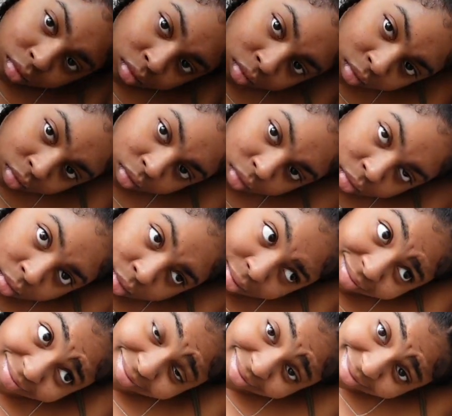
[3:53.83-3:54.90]
So like
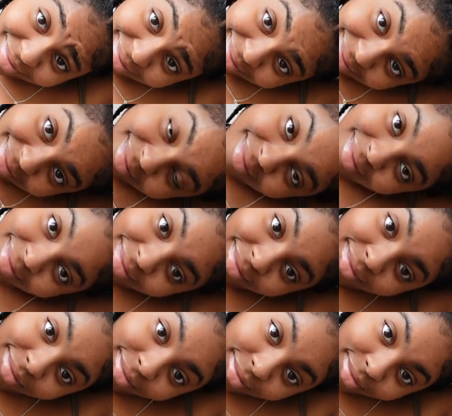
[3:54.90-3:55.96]
that's the
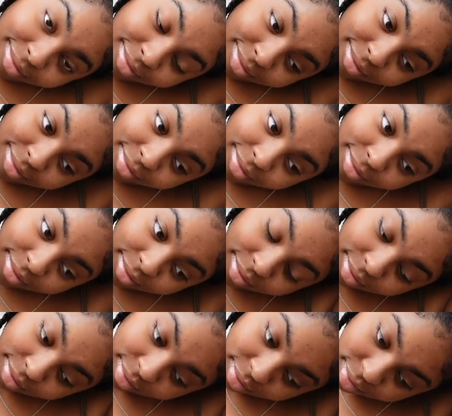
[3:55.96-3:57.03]
that should be the thickest
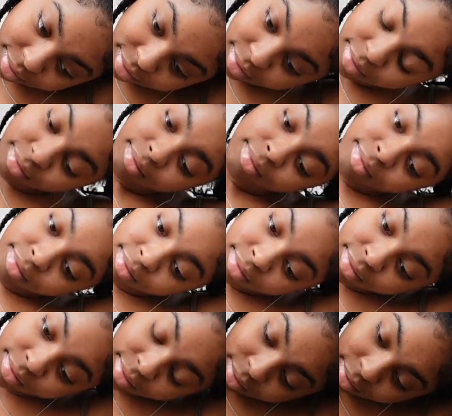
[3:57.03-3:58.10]
point of